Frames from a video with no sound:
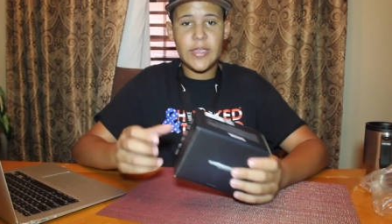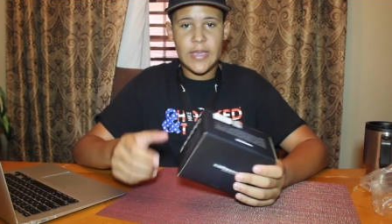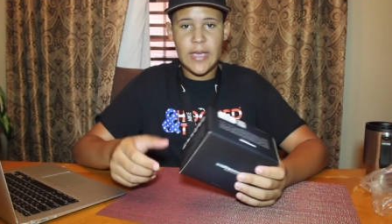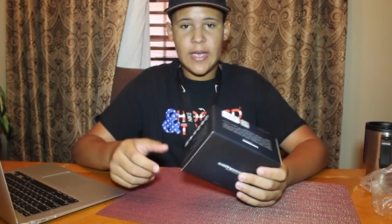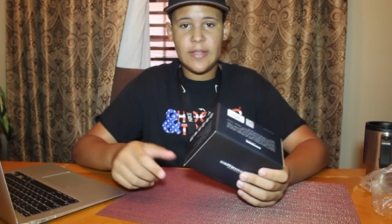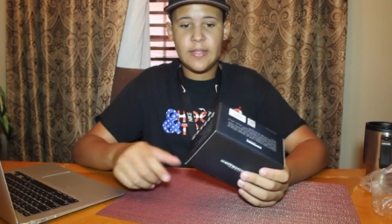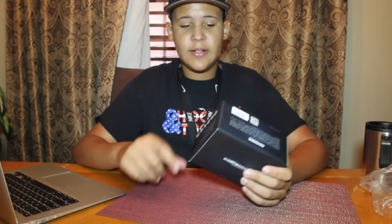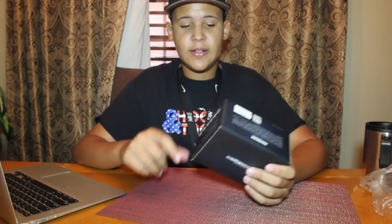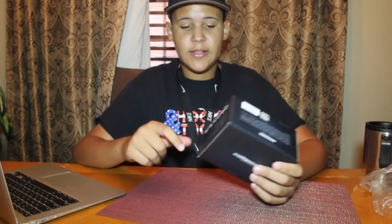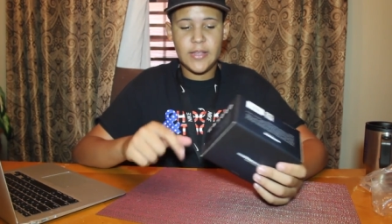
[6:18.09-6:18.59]

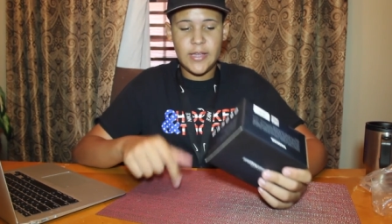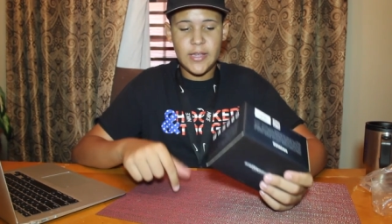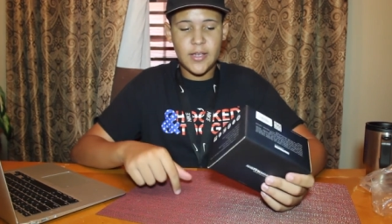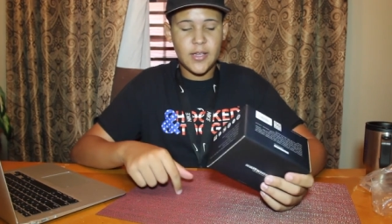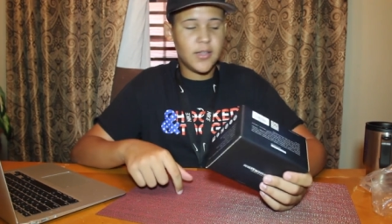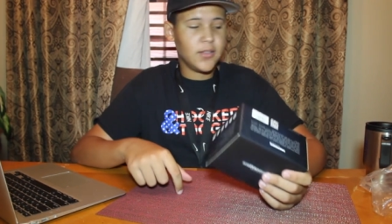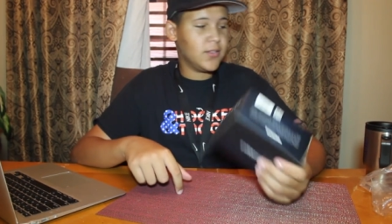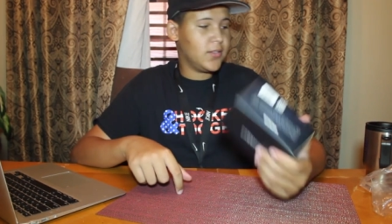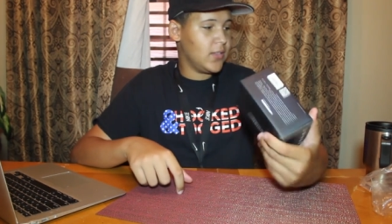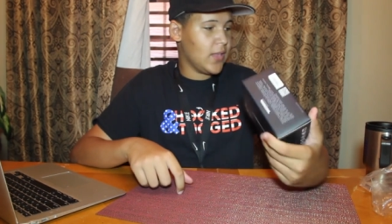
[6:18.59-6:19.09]
Again, the link
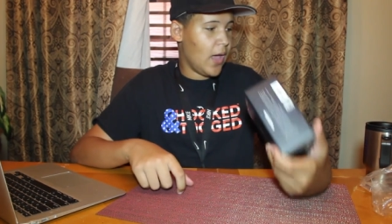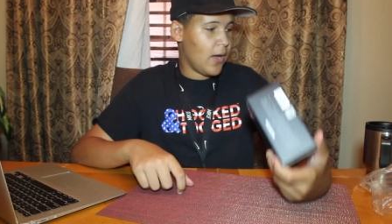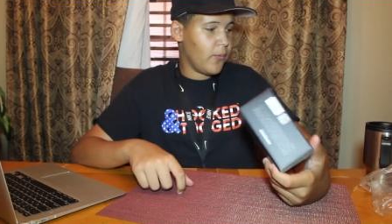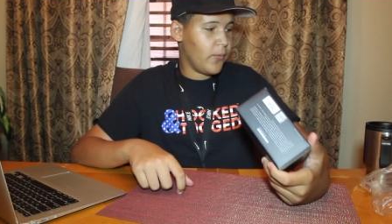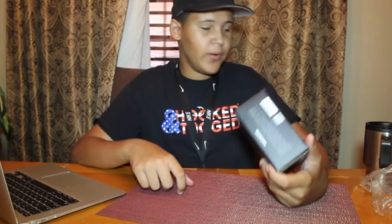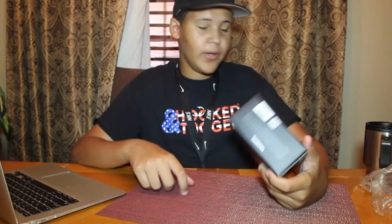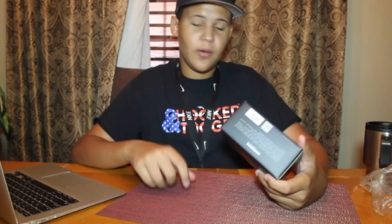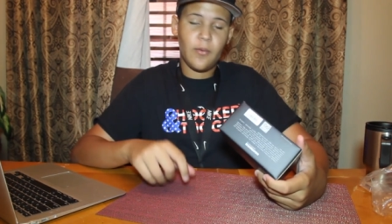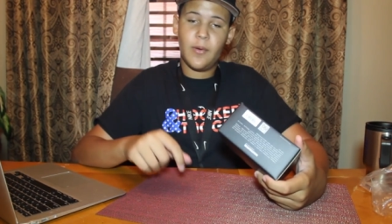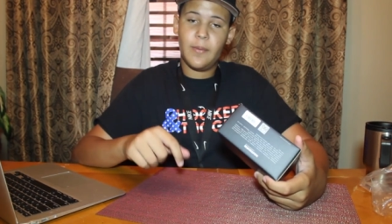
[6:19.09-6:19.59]
to
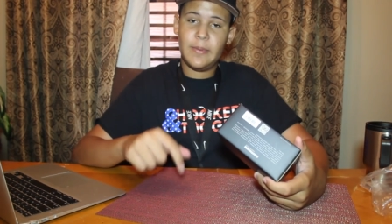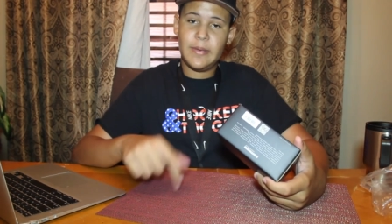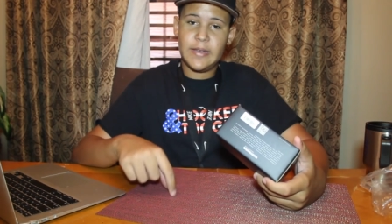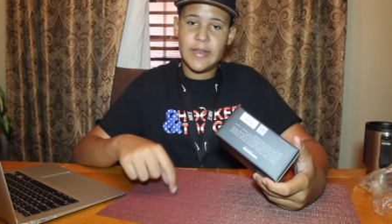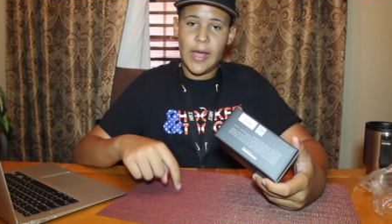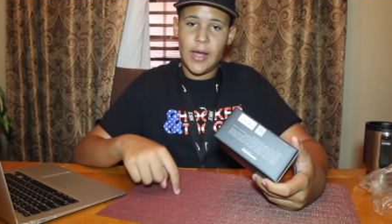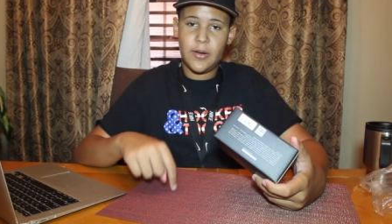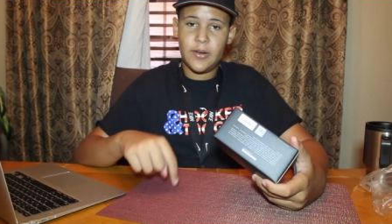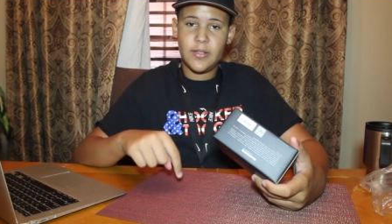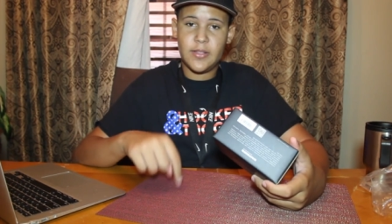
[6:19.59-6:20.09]
that reel will be
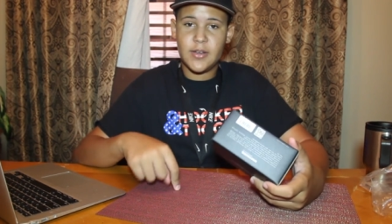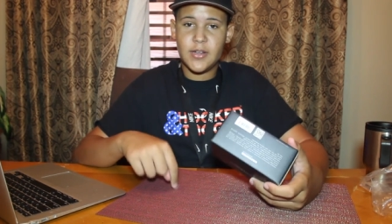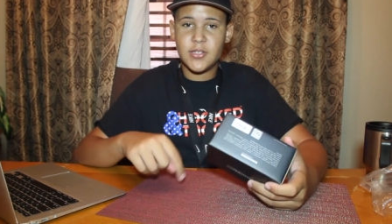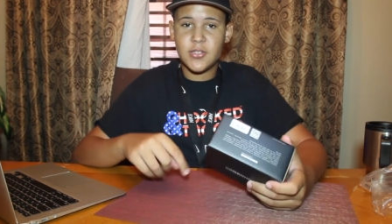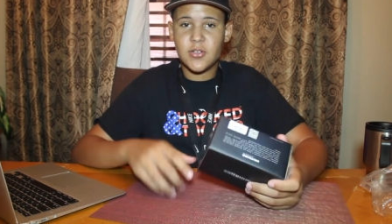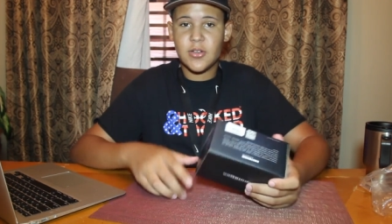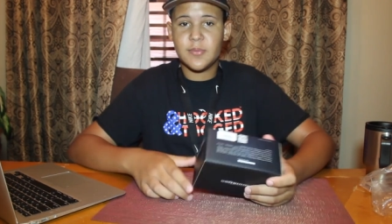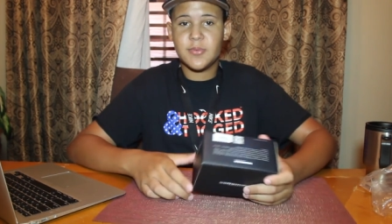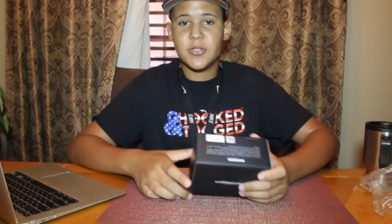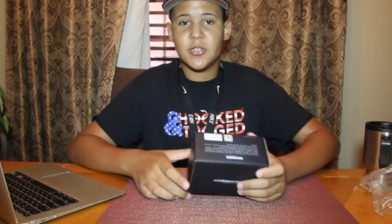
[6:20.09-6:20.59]
down in the
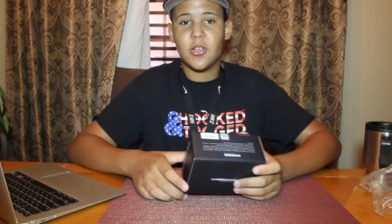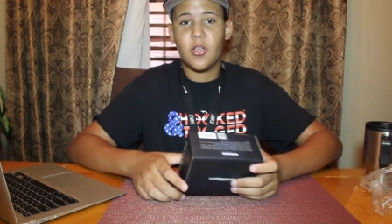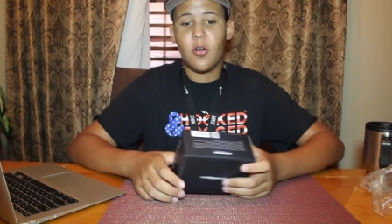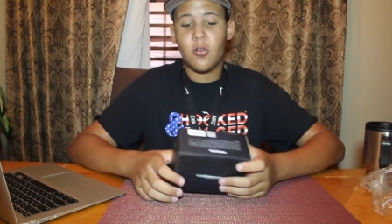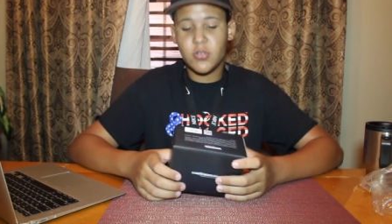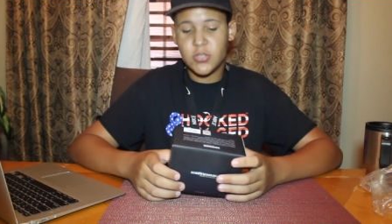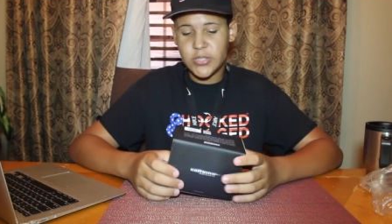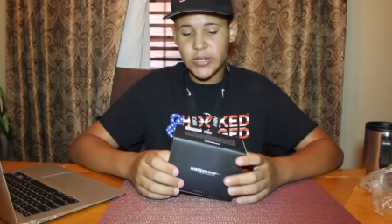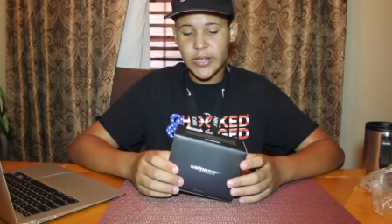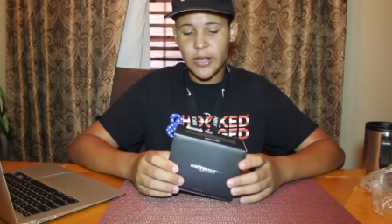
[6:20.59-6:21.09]
description.
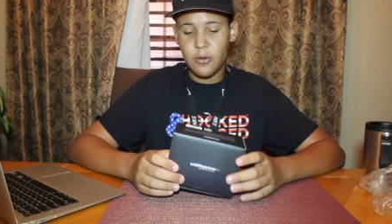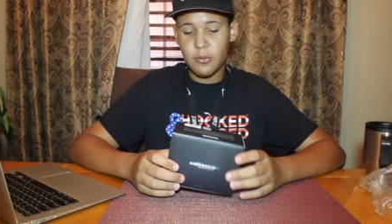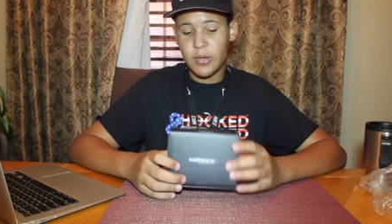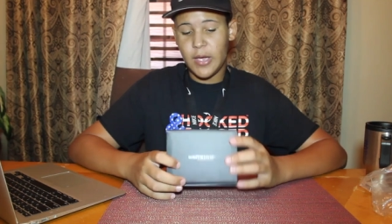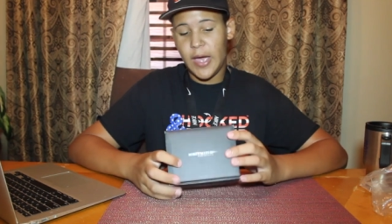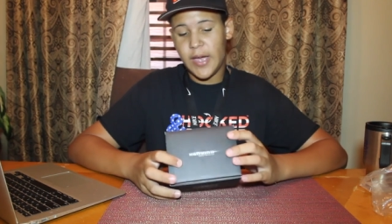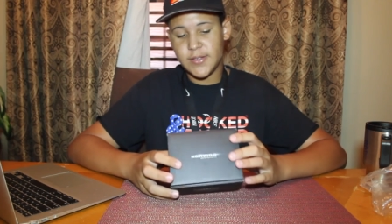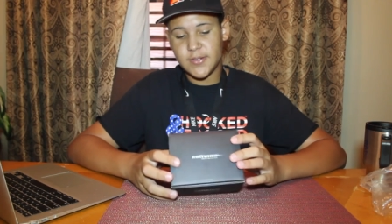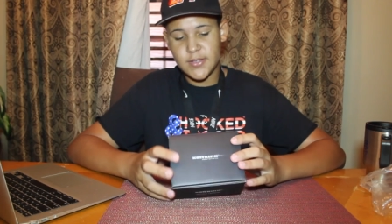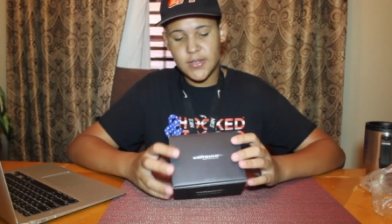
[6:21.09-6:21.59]
Go check out
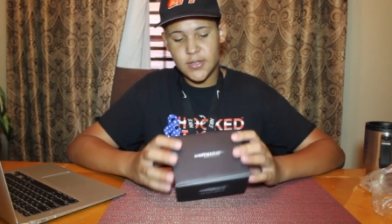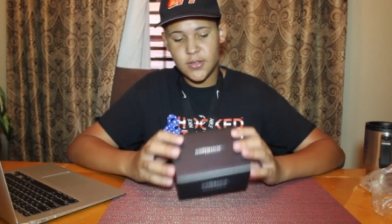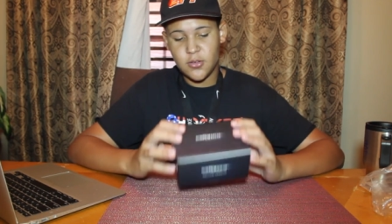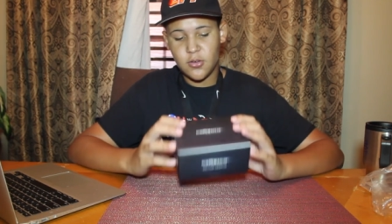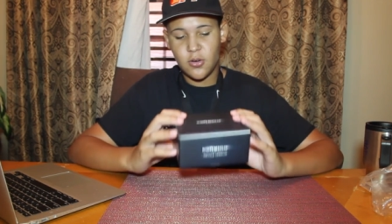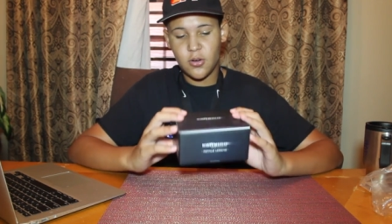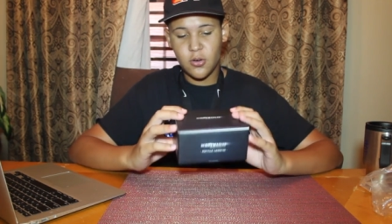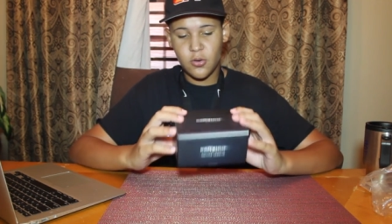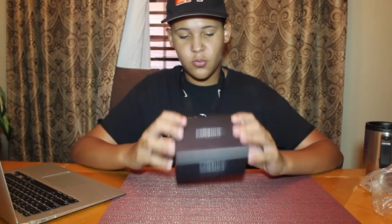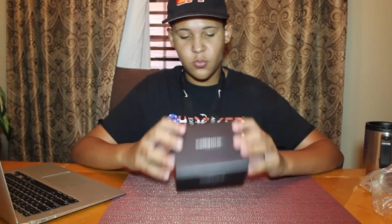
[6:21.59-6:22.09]
KastKing.
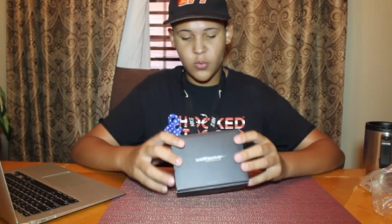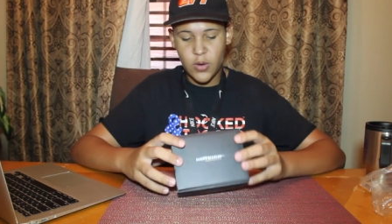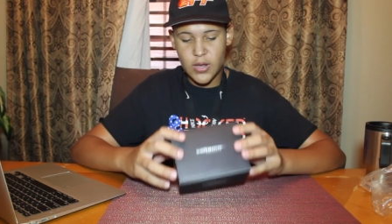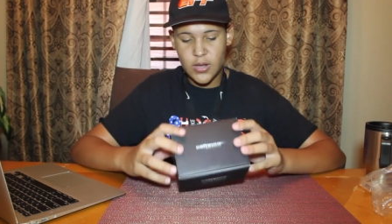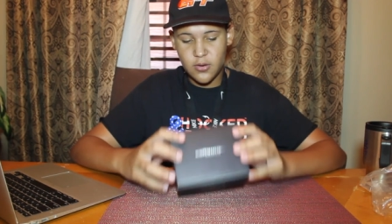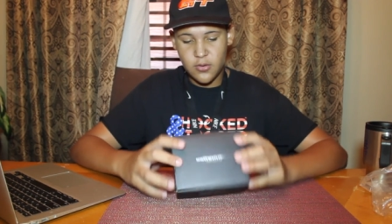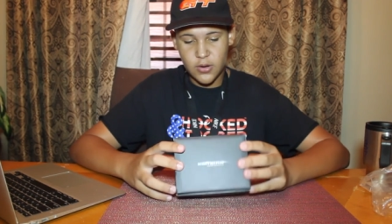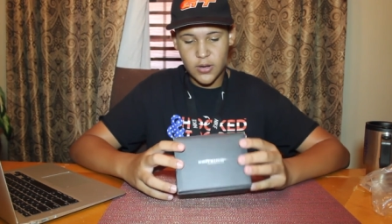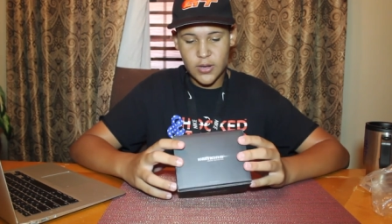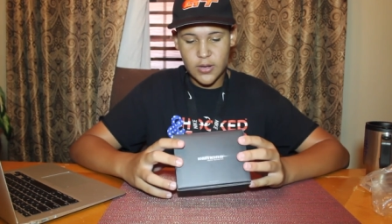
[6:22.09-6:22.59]
They're a
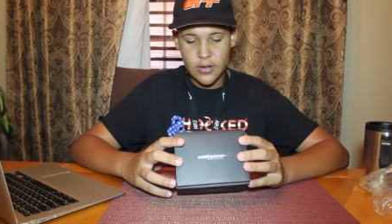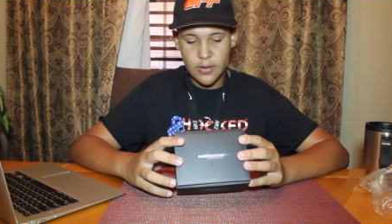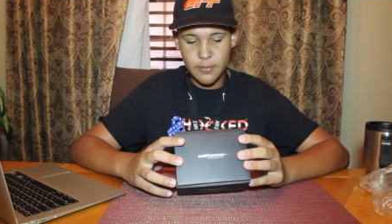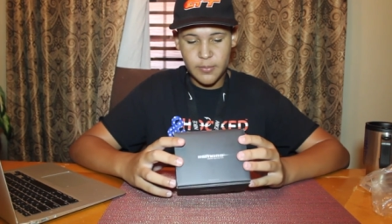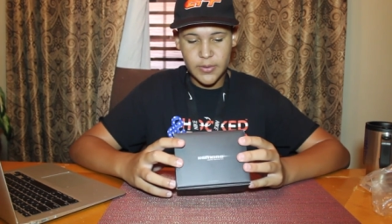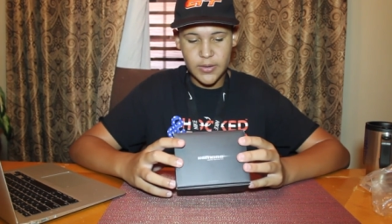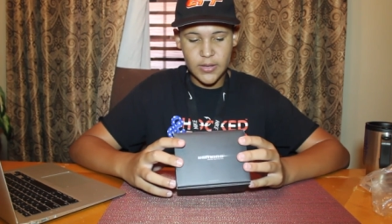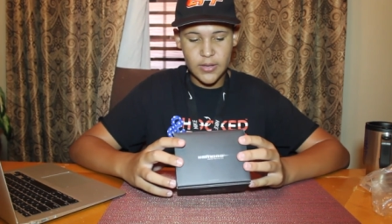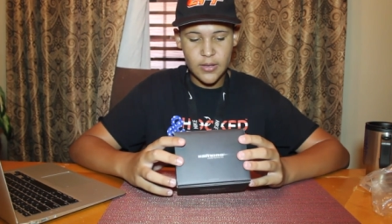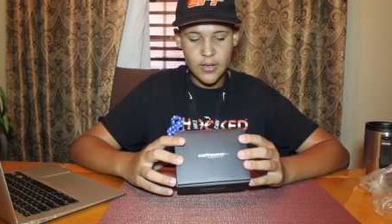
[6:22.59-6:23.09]
great, great
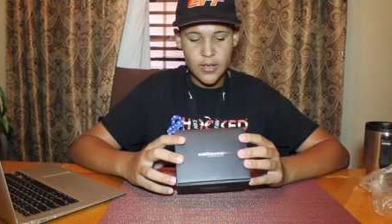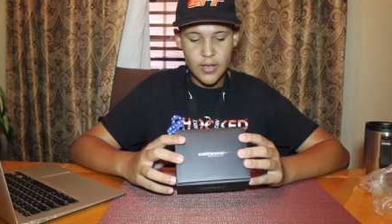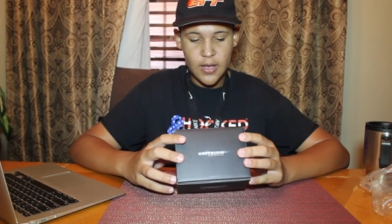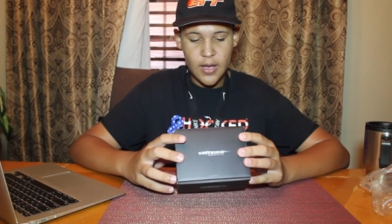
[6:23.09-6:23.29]
company.